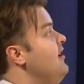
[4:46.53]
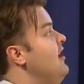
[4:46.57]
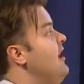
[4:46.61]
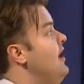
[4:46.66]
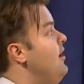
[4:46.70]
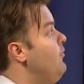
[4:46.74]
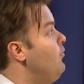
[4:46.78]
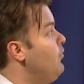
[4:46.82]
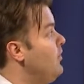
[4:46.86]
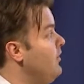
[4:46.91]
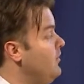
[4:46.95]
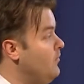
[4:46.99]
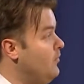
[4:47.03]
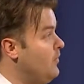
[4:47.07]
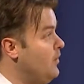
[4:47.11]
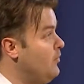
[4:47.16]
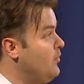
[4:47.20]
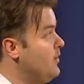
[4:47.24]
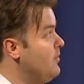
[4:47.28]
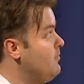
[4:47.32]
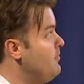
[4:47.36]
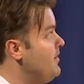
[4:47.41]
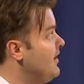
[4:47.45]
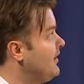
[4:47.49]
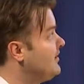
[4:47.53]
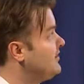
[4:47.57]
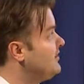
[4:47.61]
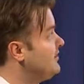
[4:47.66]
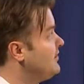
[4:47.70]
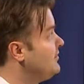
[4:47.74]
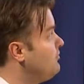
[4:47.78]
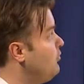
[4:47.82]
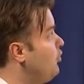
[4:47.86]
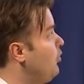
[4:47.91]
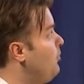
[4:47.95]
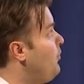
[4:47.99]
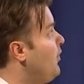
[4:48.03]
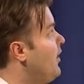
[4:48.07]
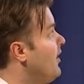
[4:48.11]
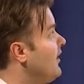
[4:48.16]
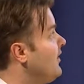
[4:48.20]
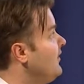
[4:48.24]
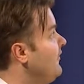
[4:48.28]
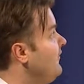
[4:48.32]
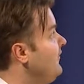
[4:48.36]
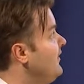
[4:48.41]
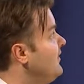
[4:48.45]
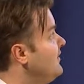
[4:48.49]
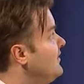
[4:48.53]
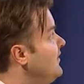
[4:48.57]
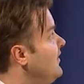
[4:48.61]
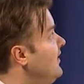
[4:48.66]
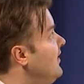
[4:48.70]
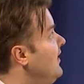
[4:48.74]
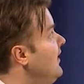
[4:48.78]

And when we mix a small part of the